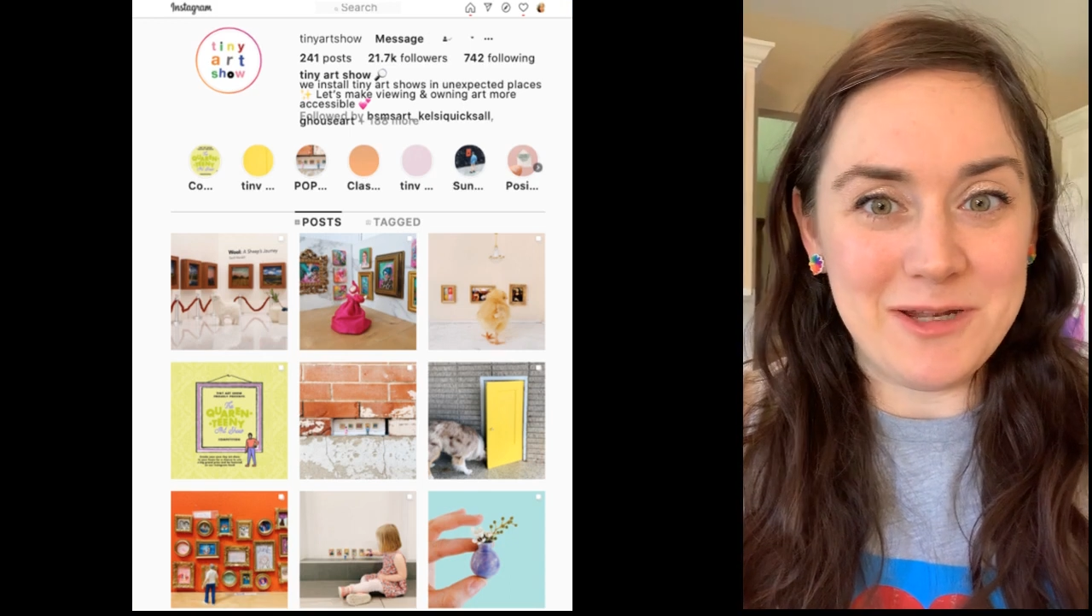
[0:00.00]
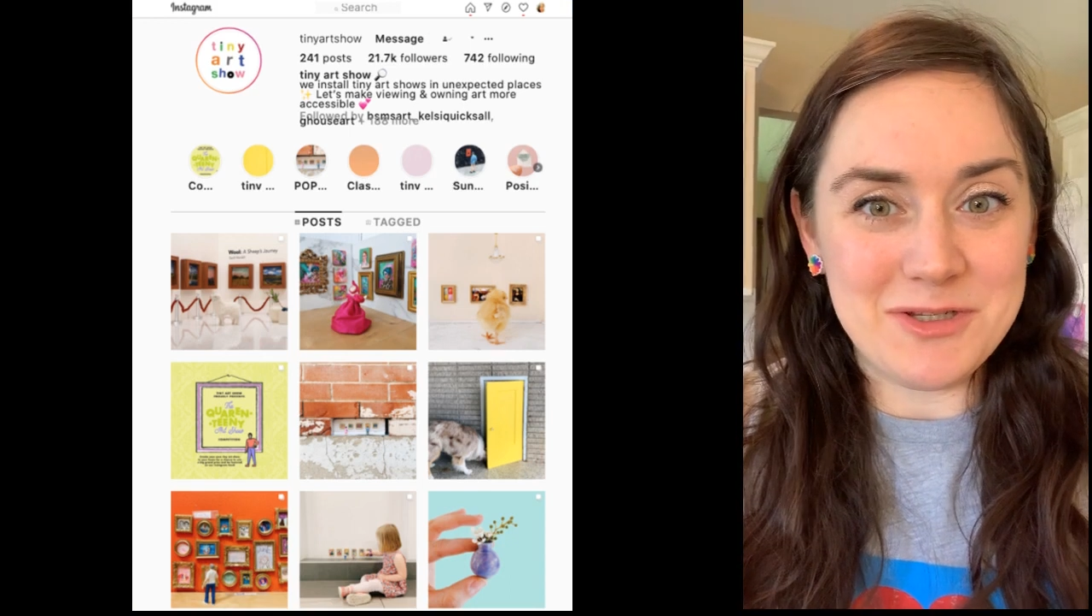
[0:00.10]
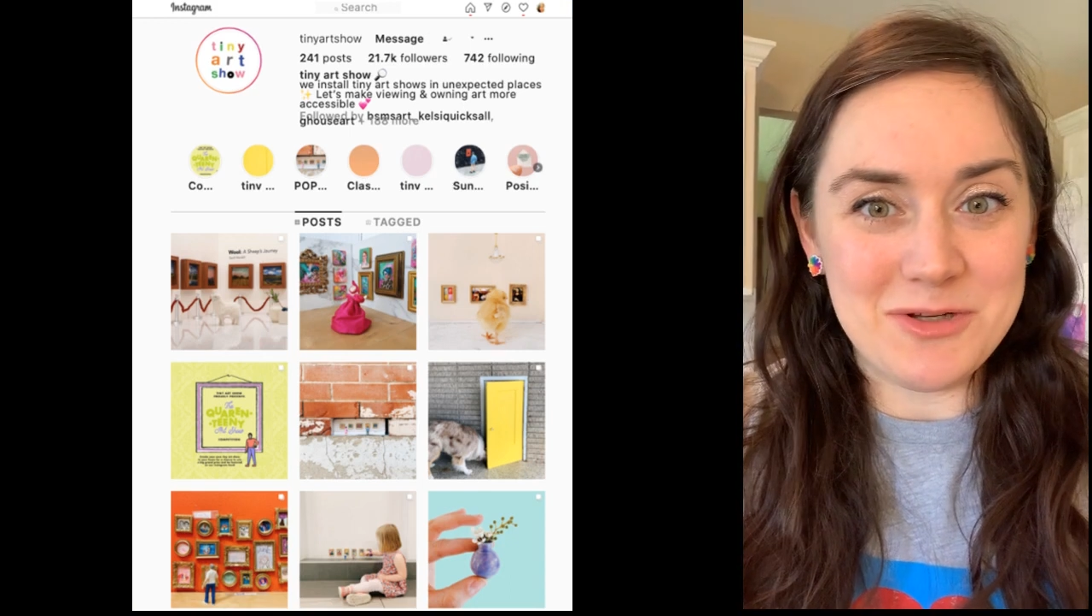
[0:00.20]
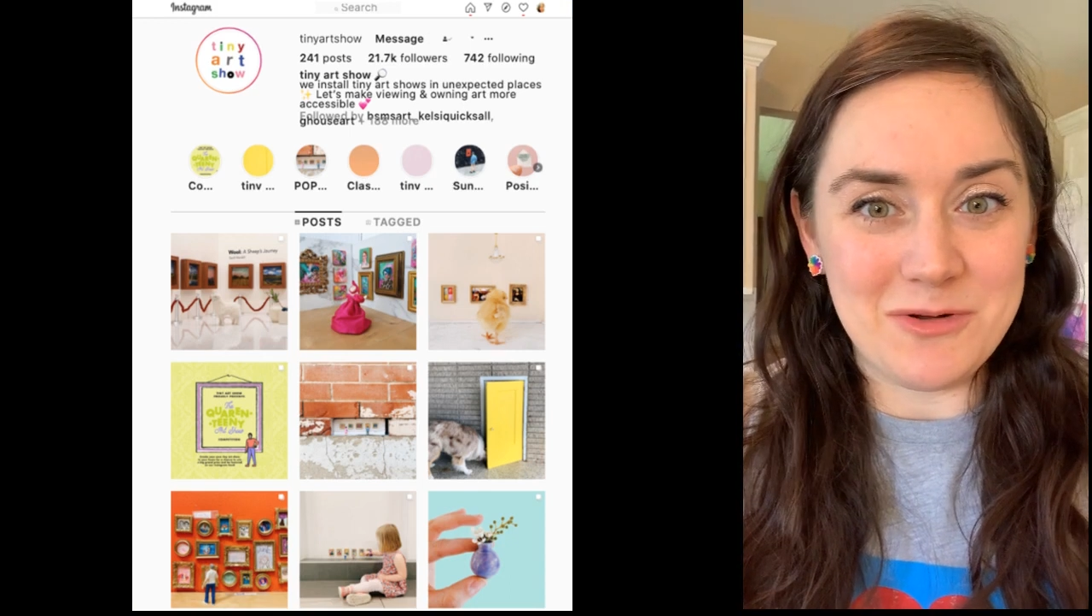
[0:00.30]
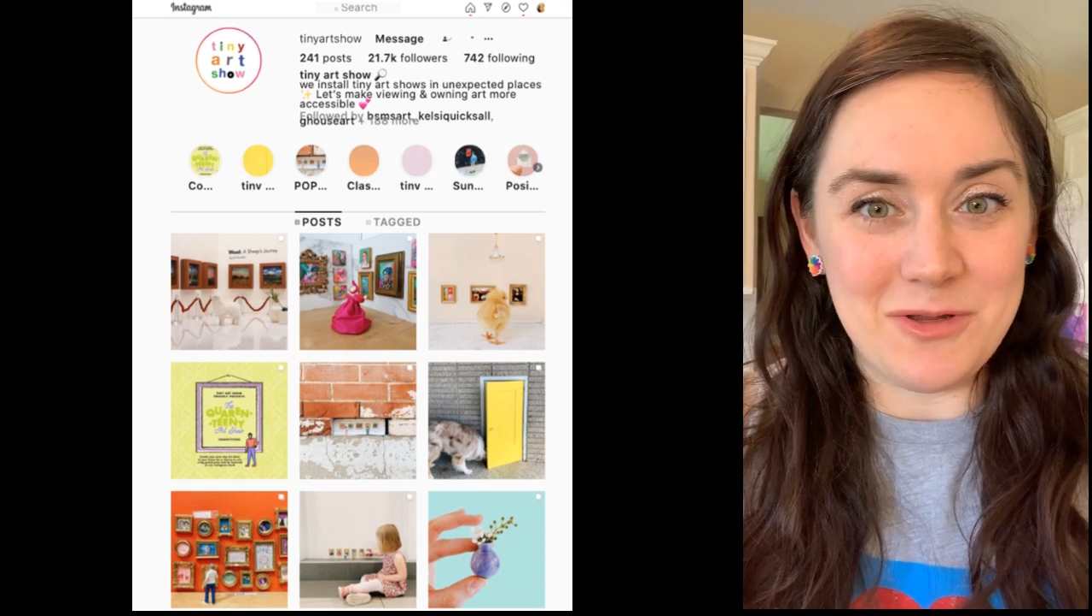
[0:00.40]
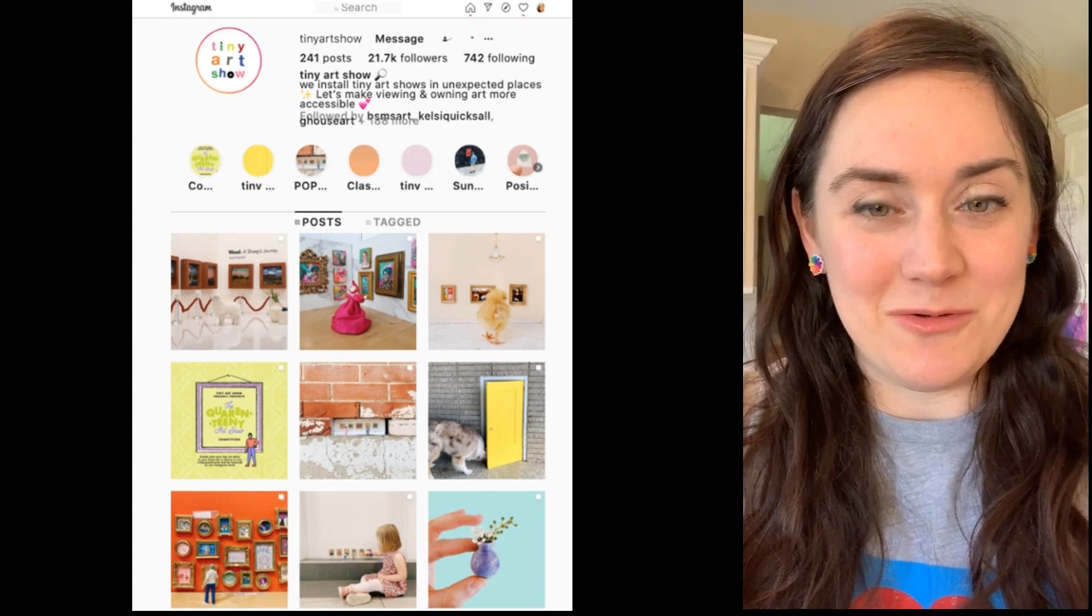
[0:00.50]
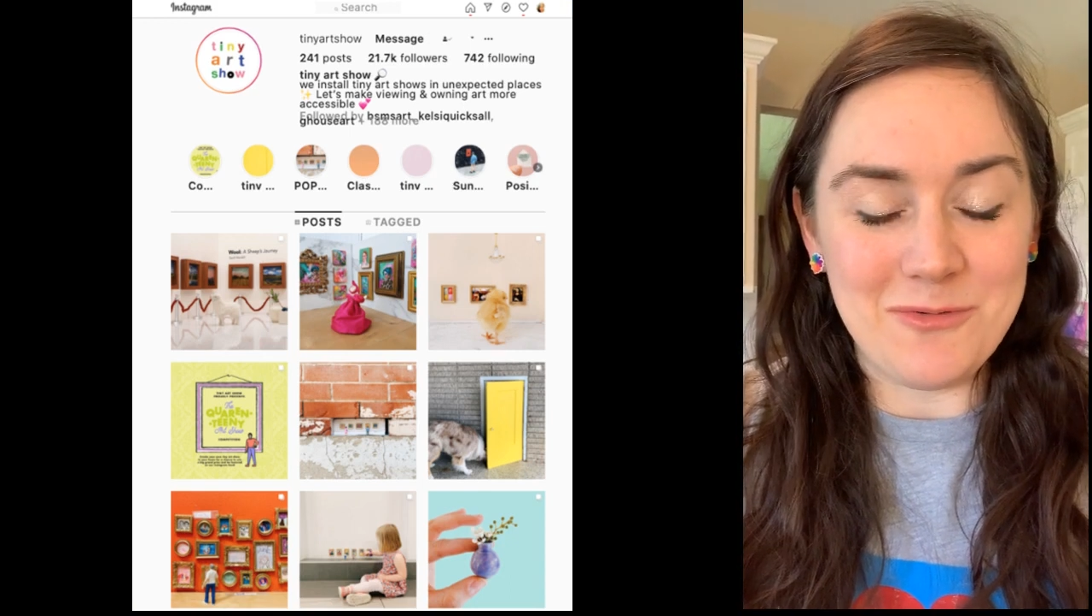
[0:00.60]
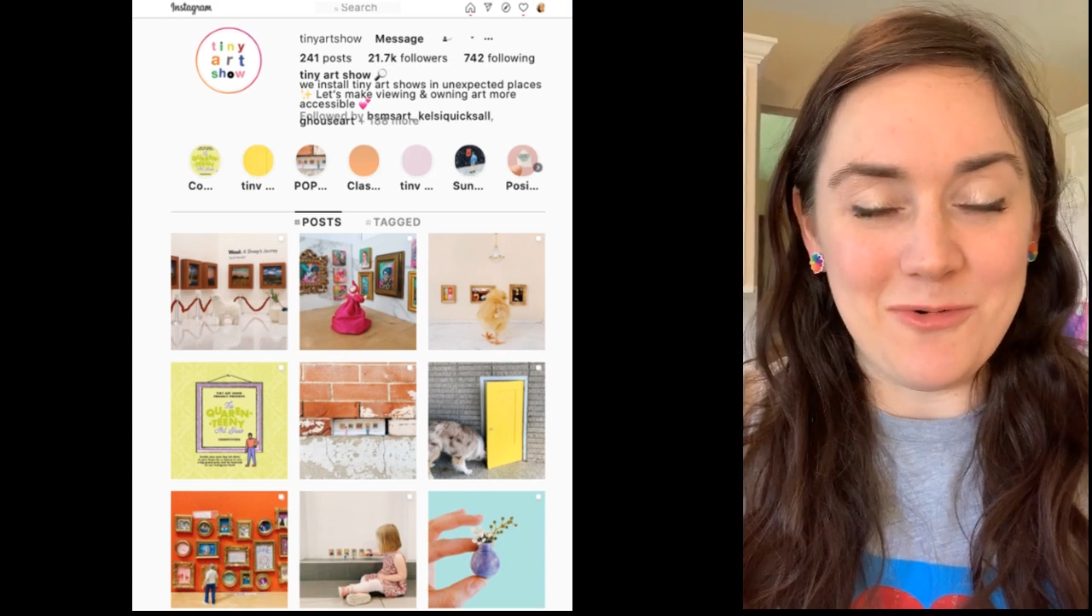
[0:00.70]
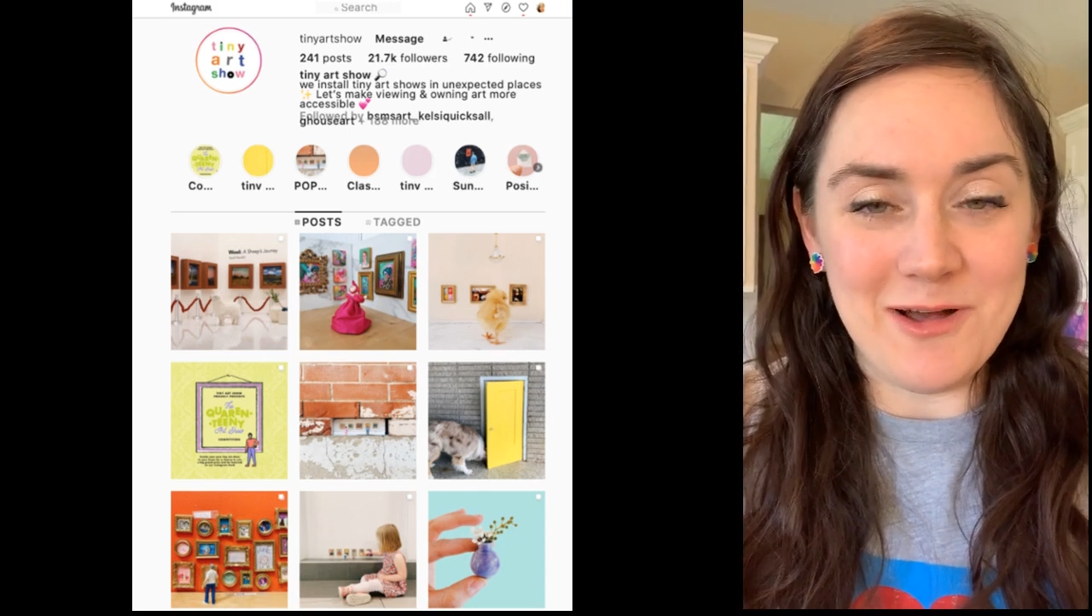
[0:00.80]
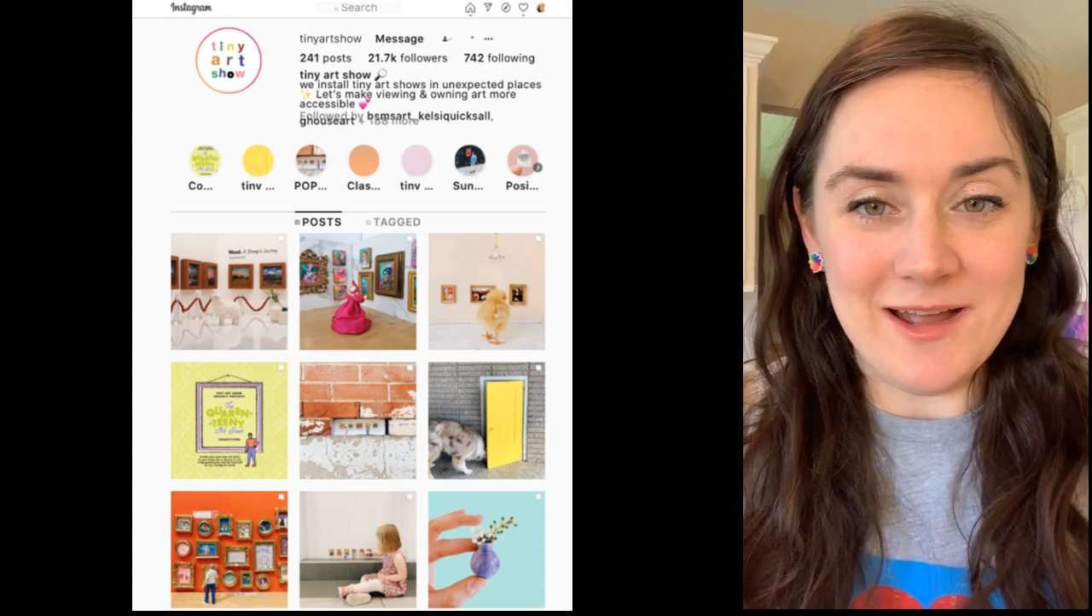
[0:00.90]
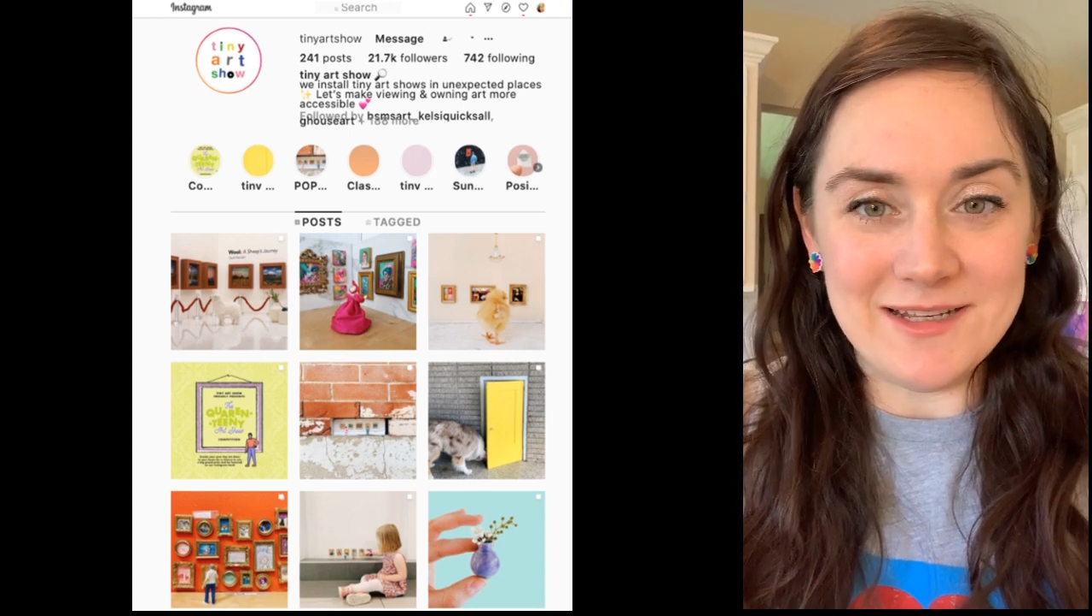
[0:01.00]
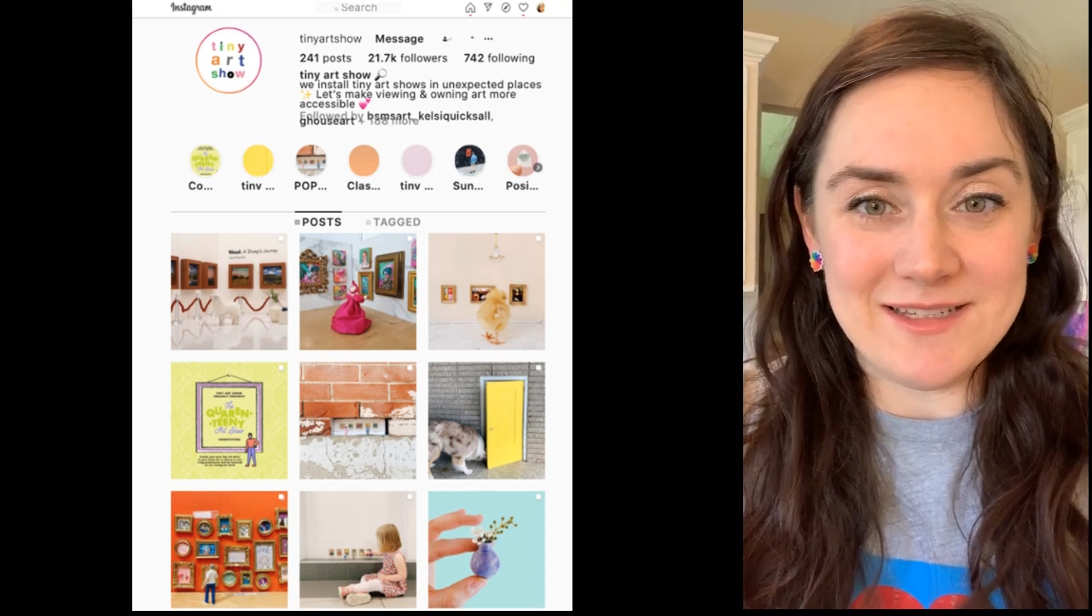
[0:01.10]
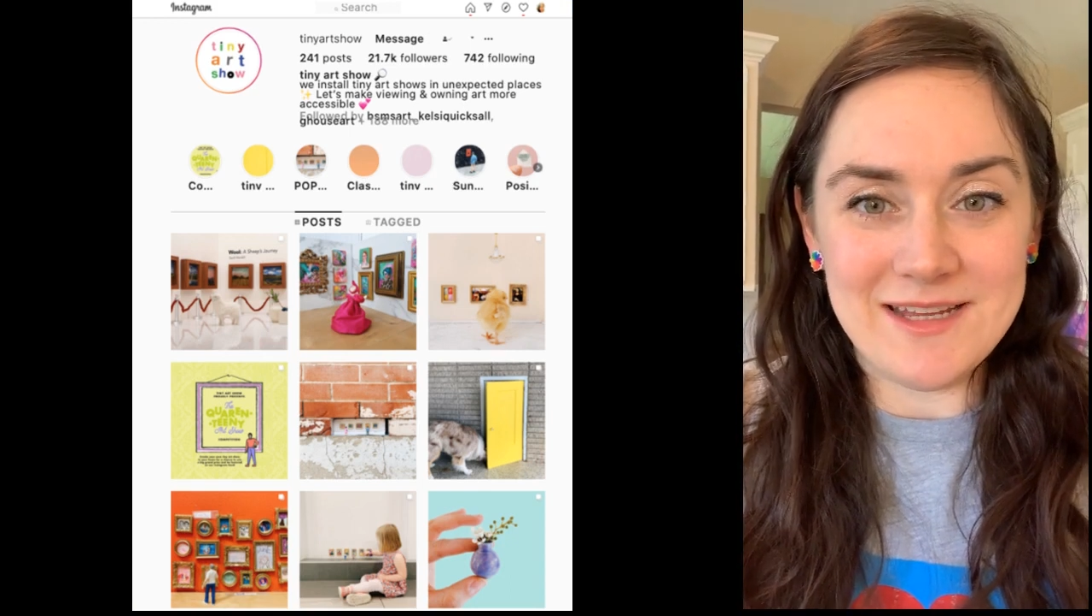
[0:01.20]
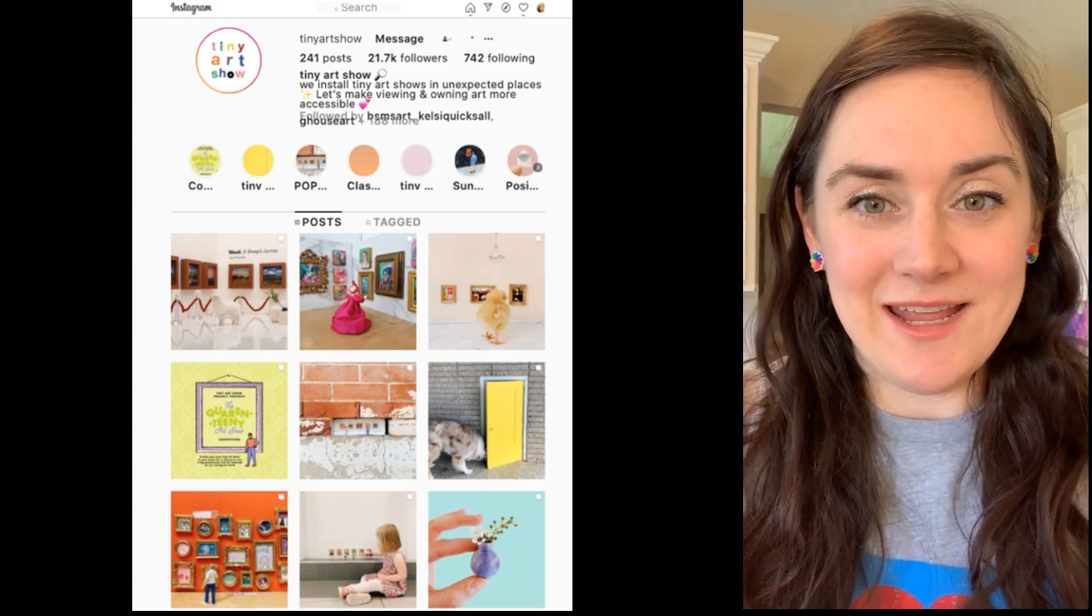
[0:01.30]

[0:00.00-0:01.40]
to show you what